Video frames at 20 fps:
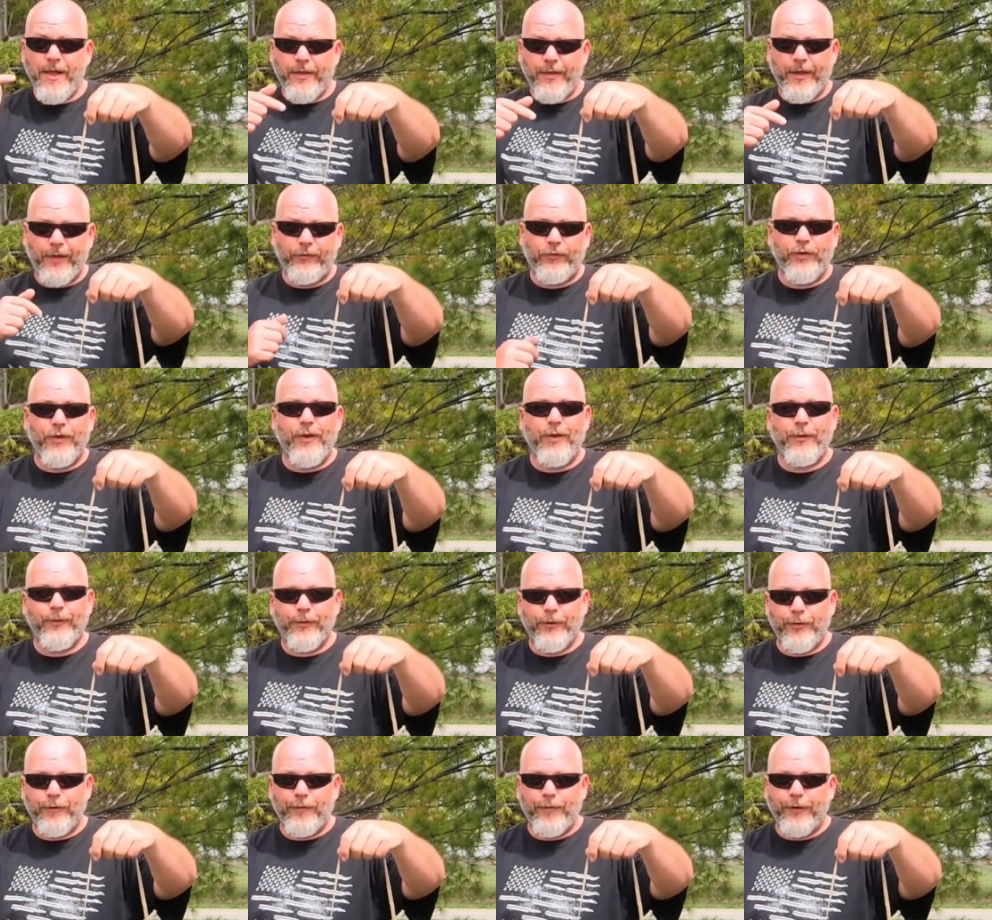That's another
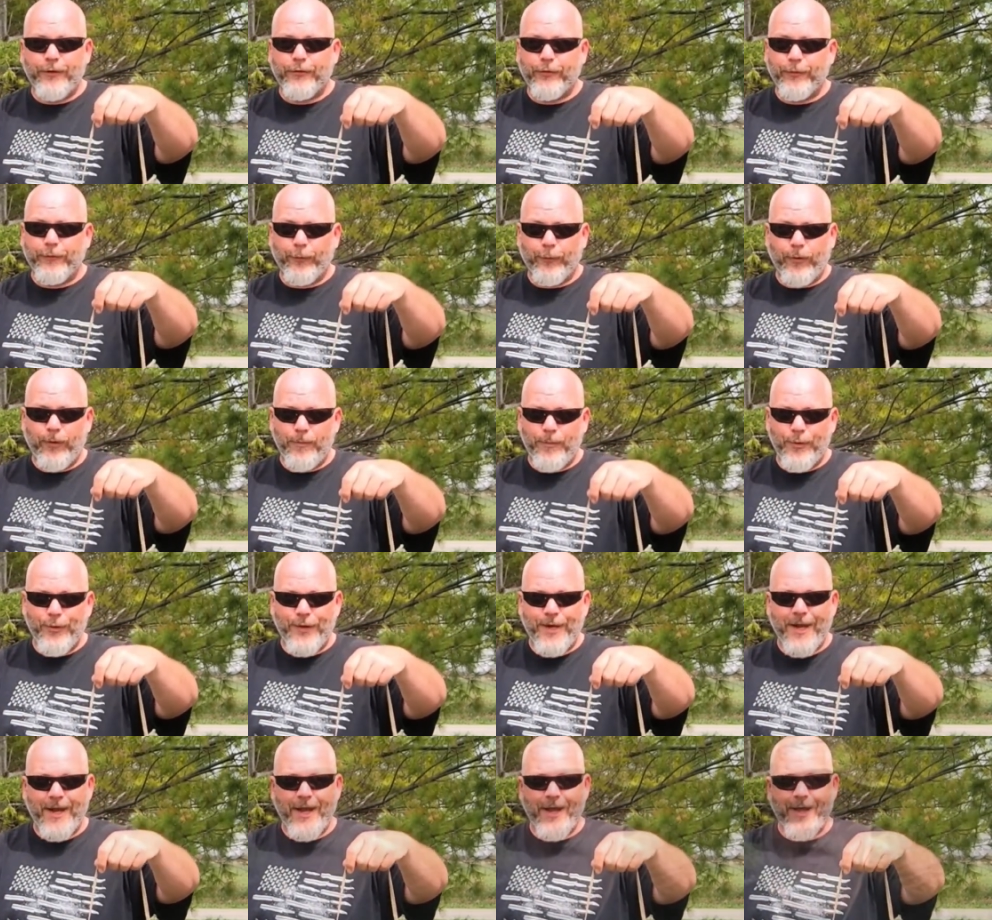good feature for a
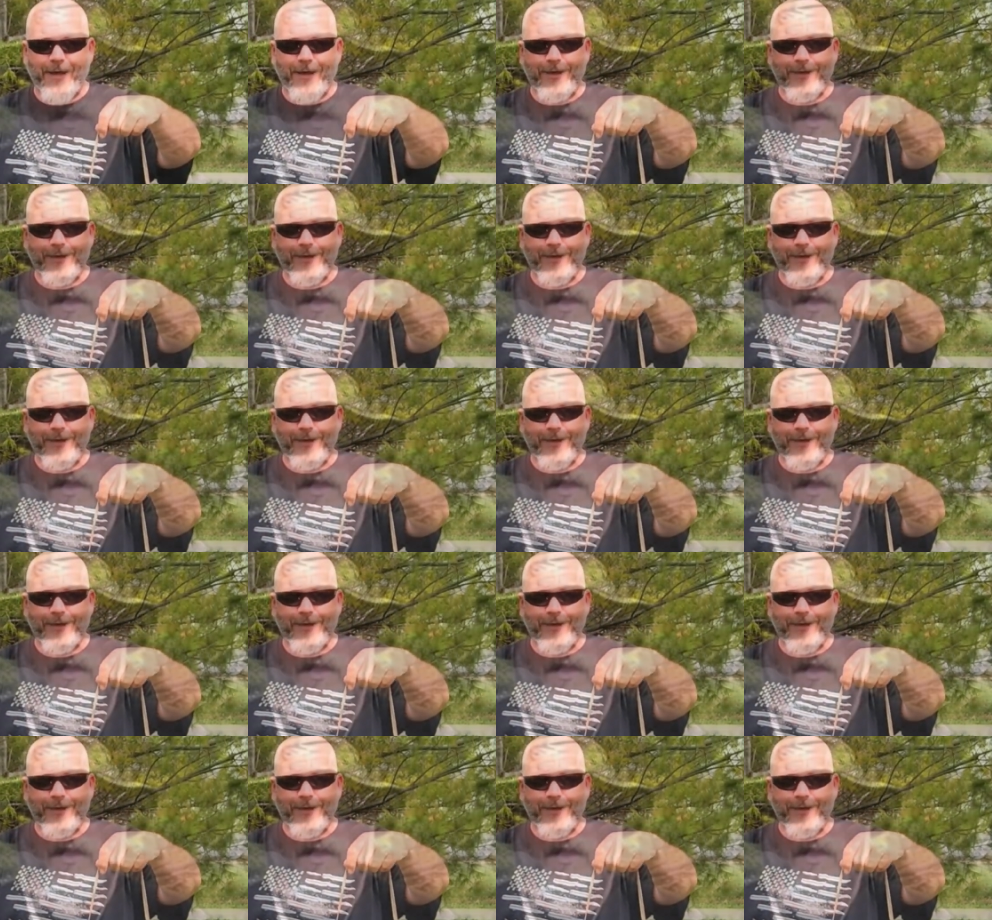boonie hat.